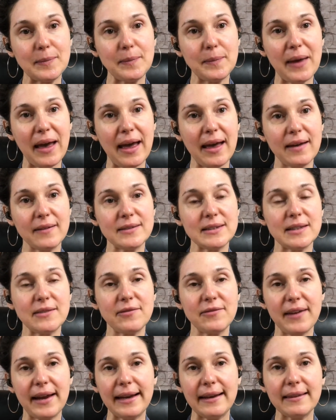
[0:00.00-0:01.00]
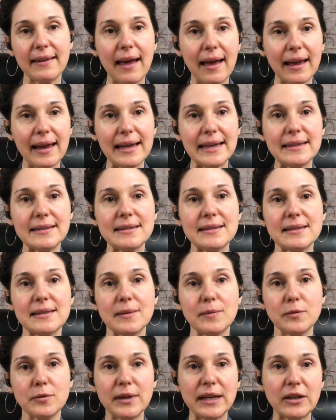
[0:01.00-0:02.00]
have some fine lines,
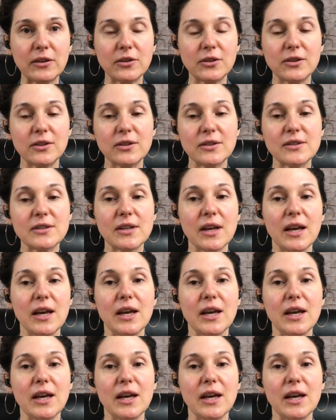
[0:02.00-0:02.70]
some wrinkles,